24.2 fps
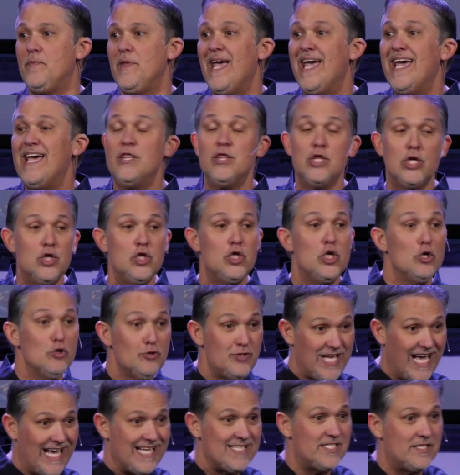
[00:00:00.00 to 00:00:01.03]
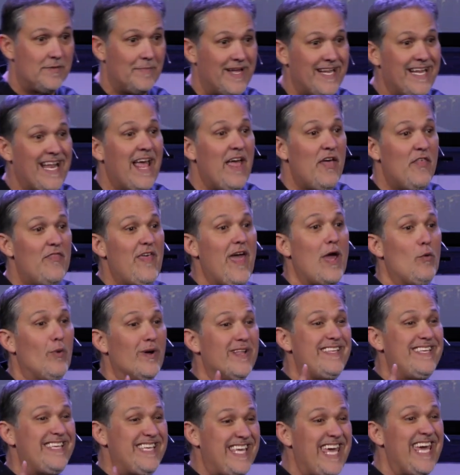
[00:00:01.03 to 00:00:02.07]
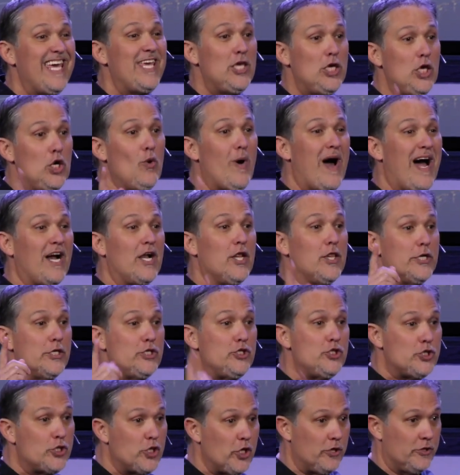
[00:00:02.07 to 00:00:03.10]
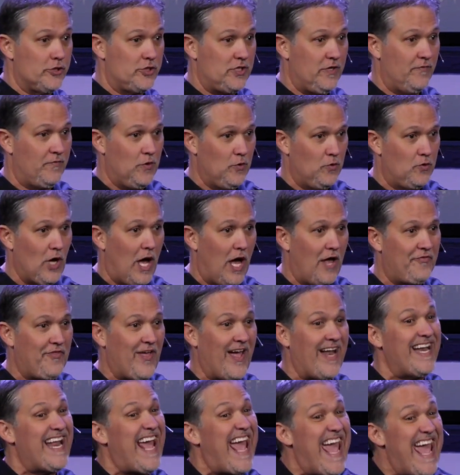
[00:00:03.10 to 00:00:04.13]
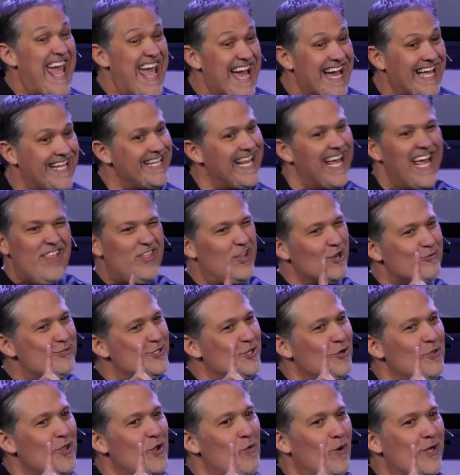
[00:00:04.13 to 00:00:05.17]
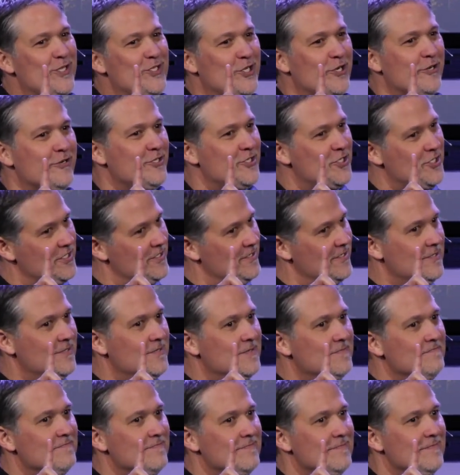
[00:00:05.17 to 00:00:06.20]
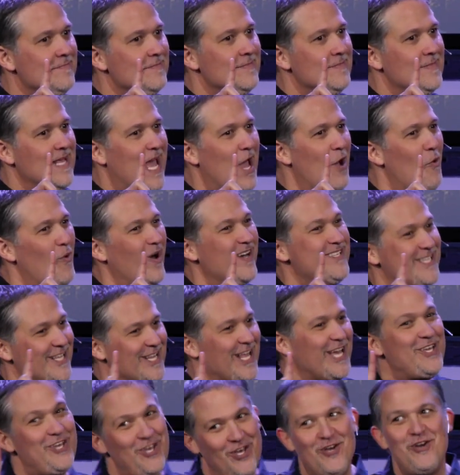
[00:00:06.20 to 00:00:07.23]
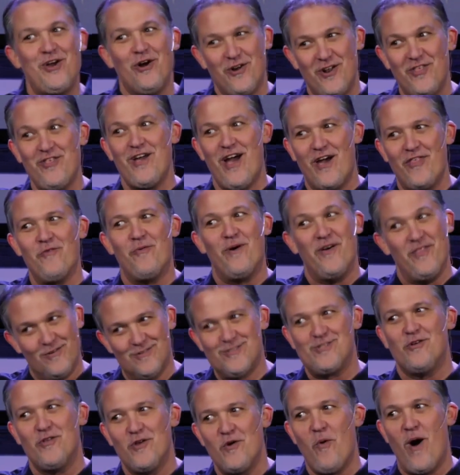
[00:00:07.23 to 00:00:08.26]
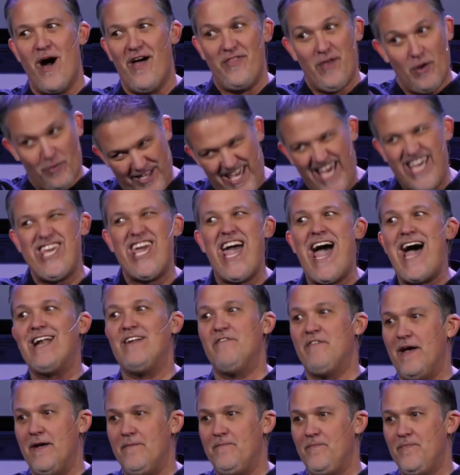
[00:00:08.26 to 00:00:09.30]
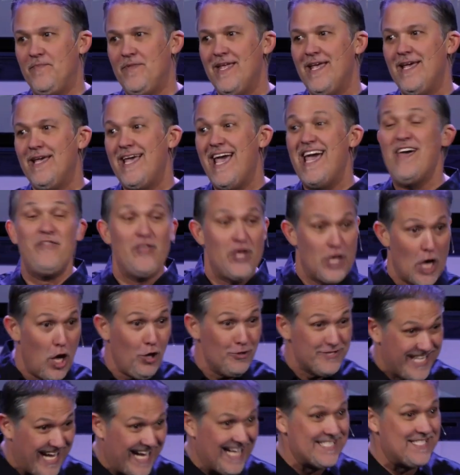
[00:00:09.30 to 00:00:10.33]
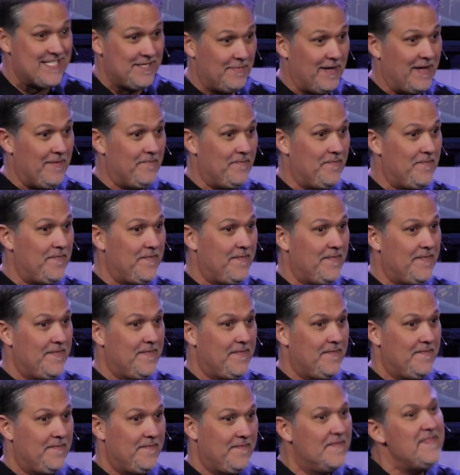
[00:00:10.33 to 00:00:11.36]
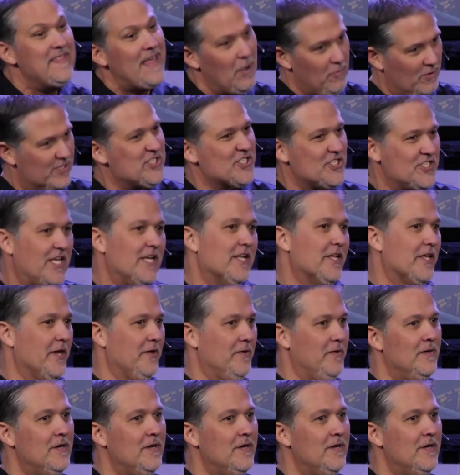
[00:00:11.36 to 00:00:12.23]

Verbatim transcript: In the New Testament, they would kick you out of the church if you taught that, and there was only one church. It wasn't like you can go to the other one, there was only one. They would kick you out of it. In the Old Testament, they would just kill you.